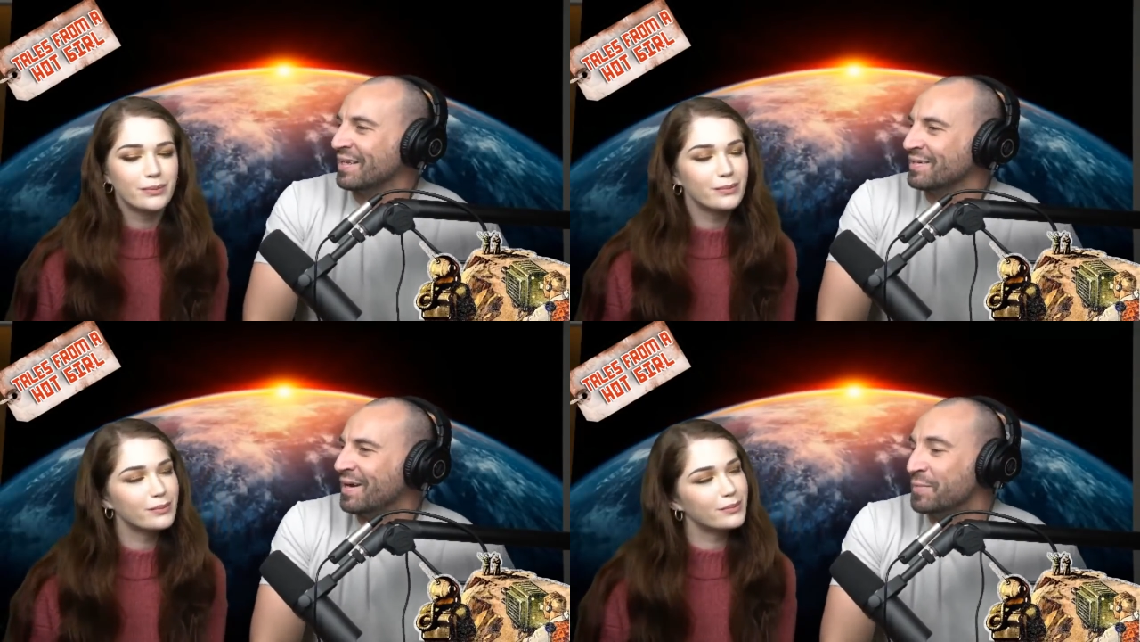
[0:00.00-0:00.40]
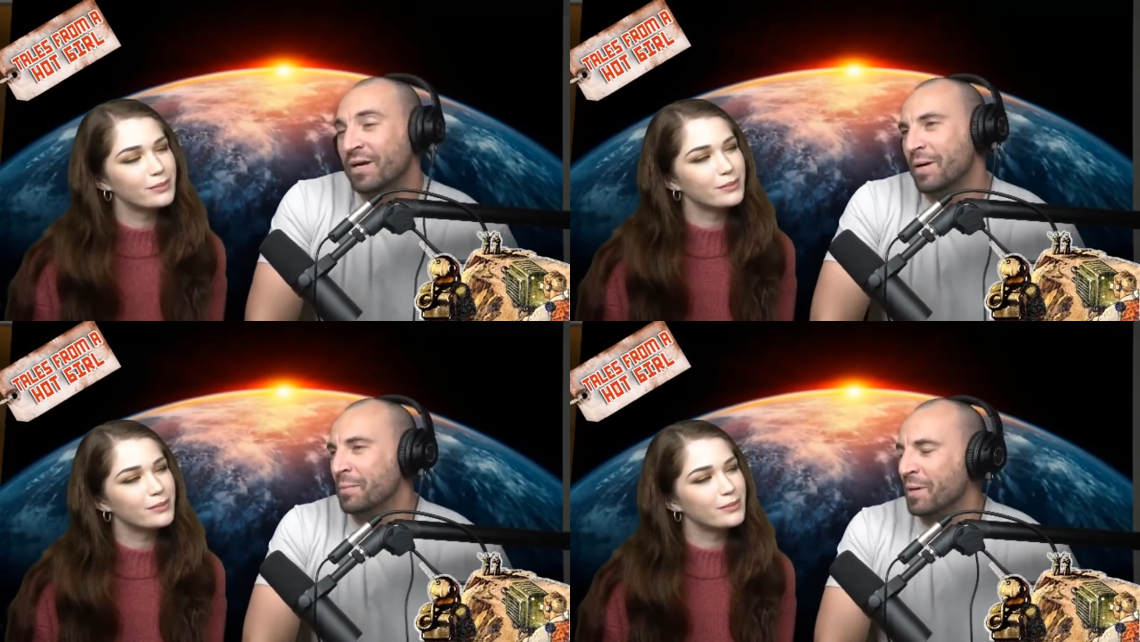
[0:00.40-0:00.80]
Speaker 1: I mean,
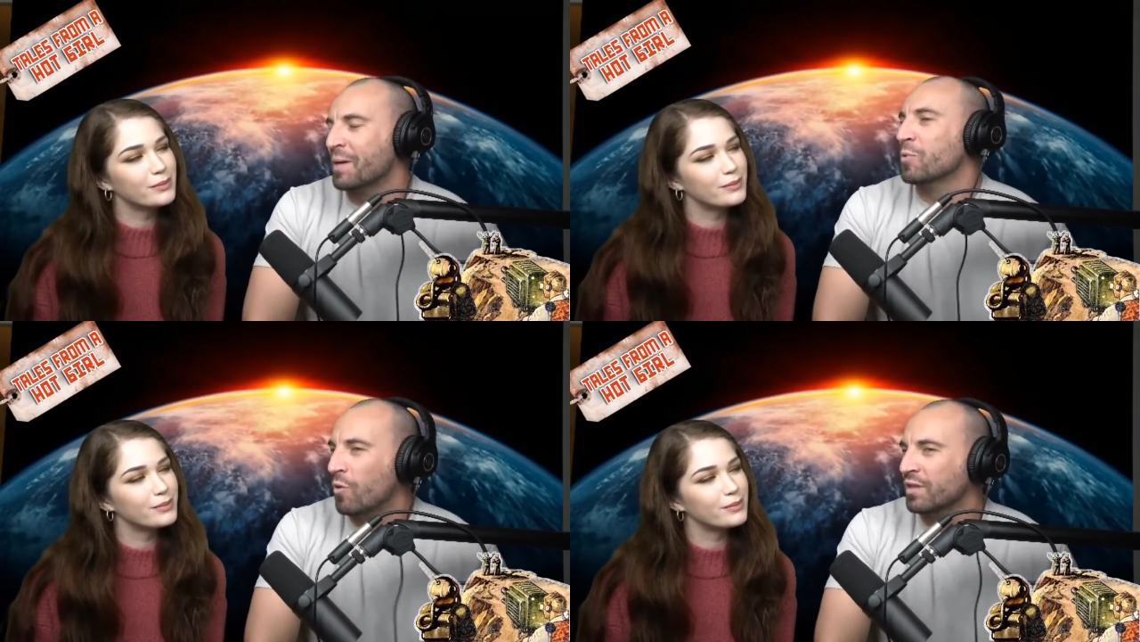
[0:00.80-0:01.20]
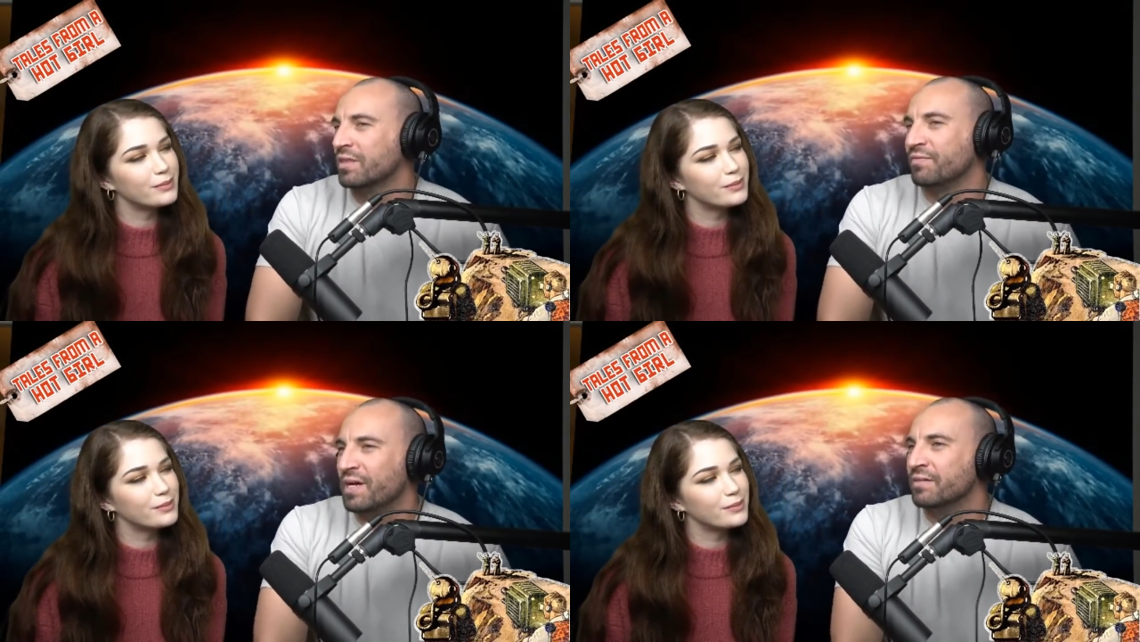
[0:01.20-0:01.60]
I'm quite the
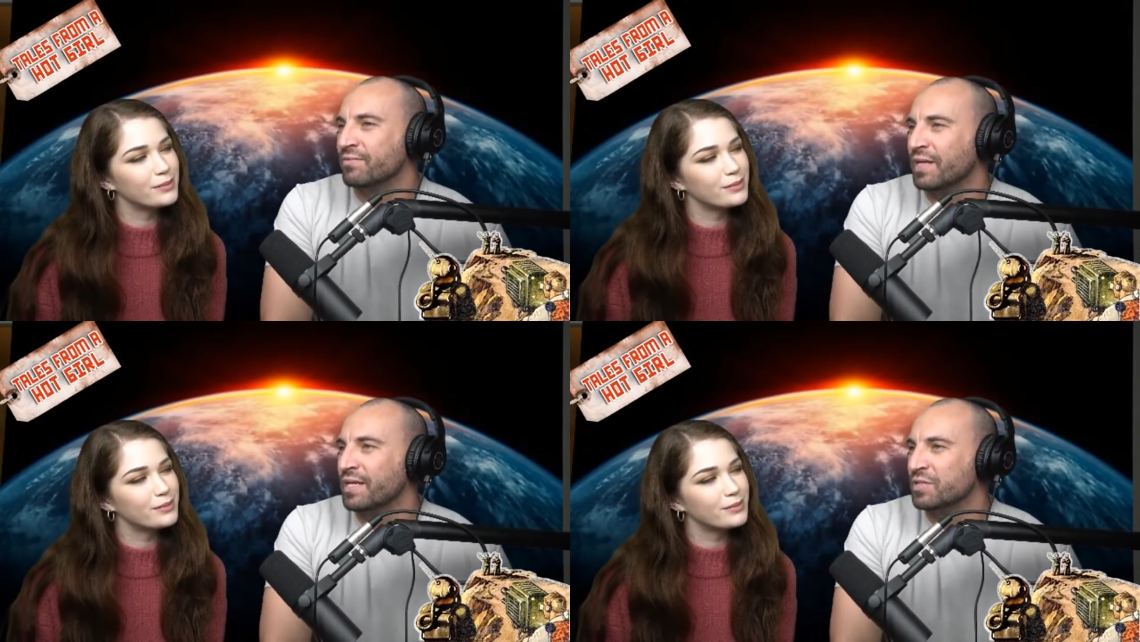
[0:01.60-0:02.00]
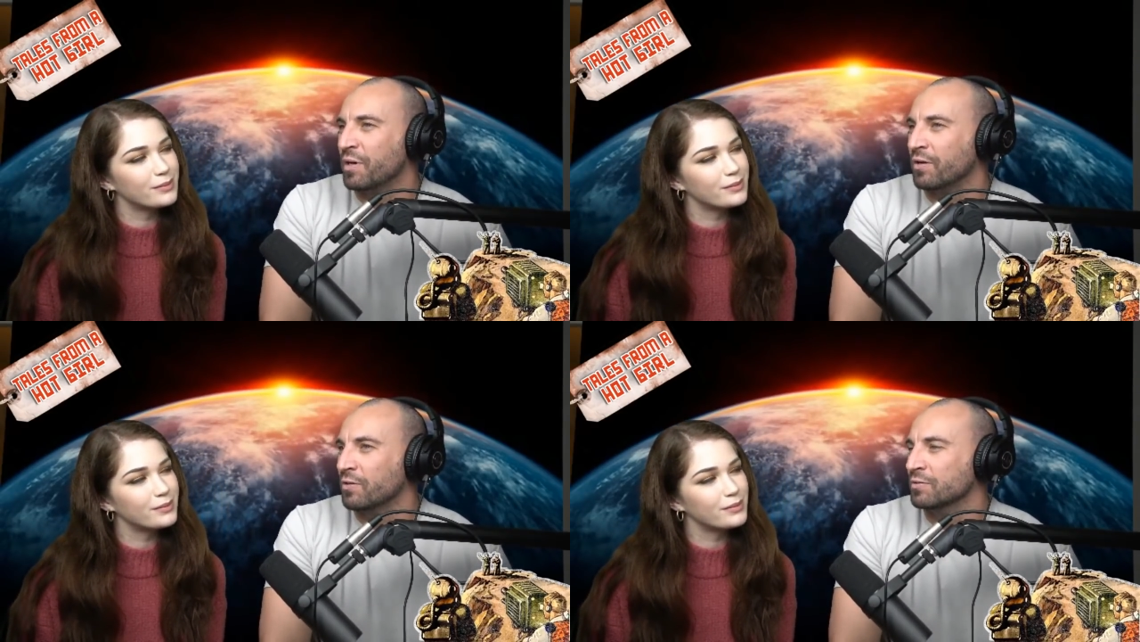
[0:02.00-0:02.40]
fan of ladies'
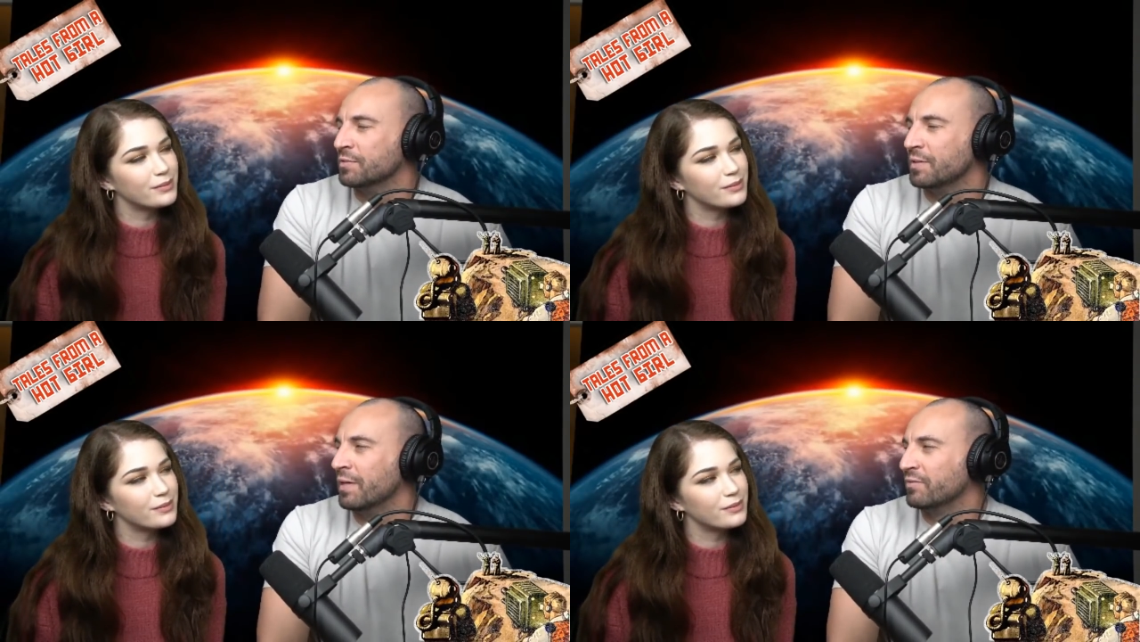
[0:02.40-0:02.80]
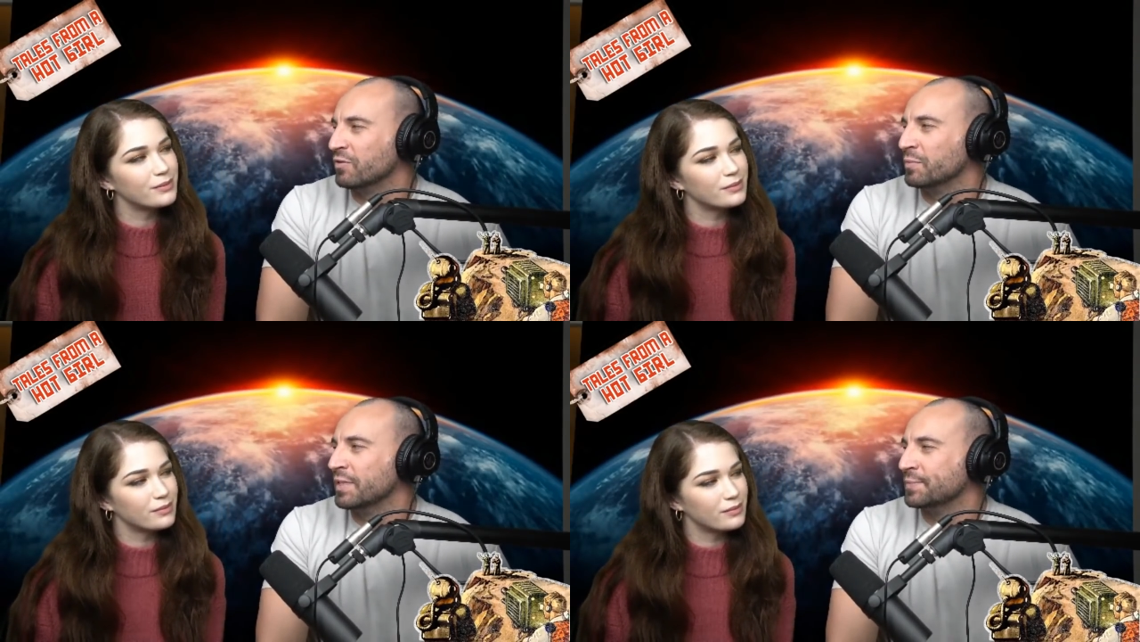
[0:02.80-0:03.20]
buttholes. I have to admit,